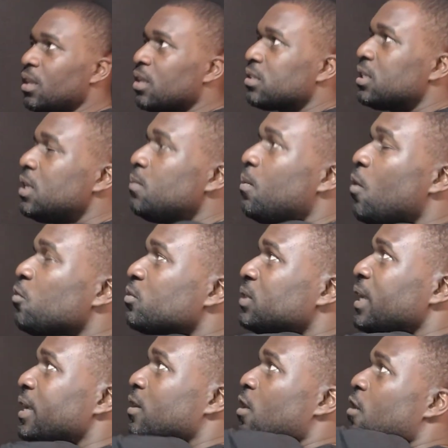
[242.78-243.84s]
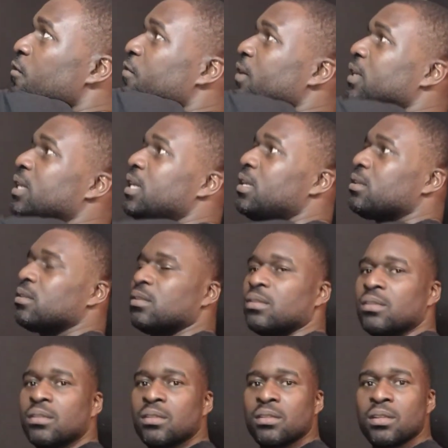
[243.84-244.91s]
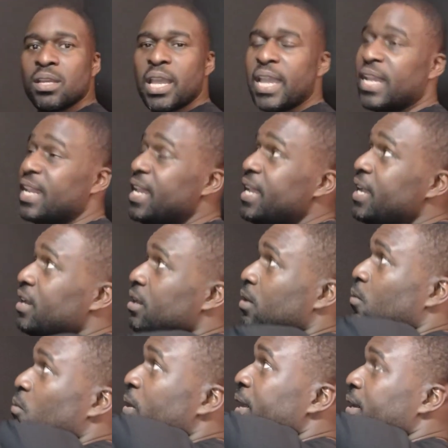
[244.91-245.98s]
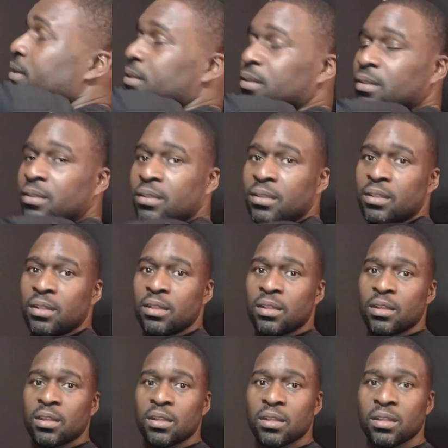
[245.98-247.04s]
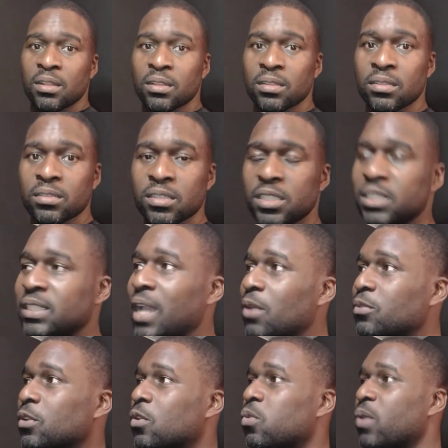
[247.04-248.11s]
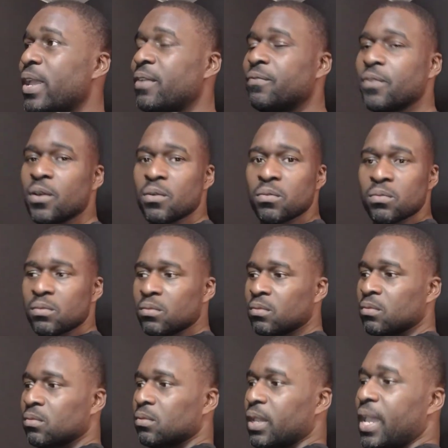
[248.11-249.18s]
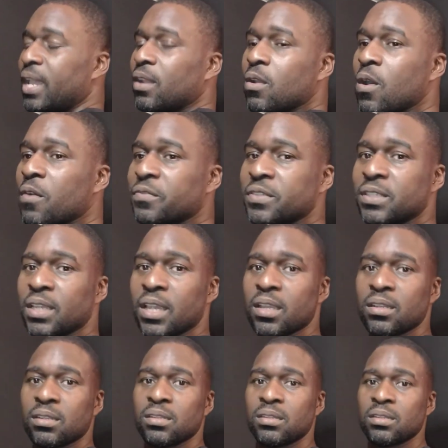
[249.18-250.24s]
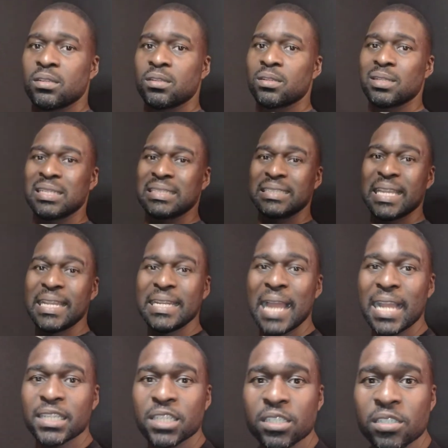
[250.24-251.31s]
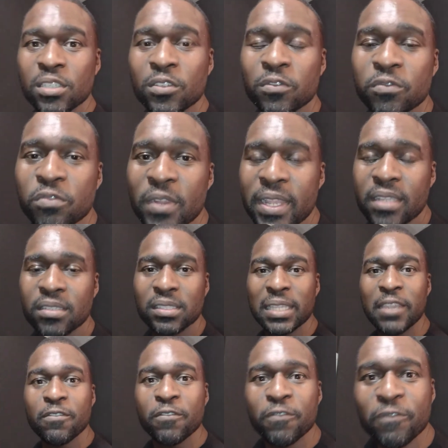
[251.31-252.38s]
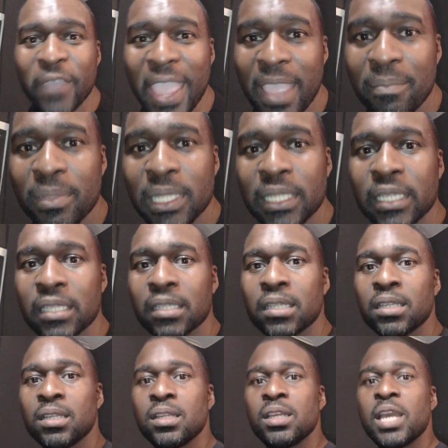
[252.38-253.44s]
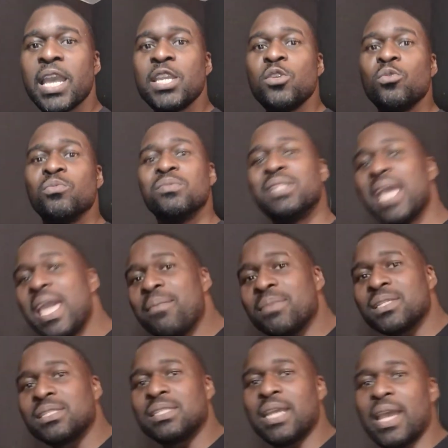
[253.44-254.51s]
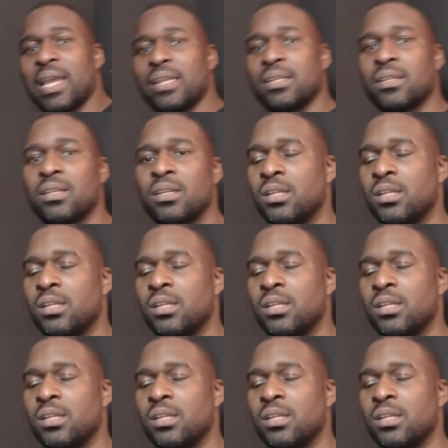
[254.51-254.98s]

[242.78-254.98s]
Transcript: Cause he won't take off again. And he in the win. Shout to Quavo and Offset. They not just his friends, they family. And you damage that.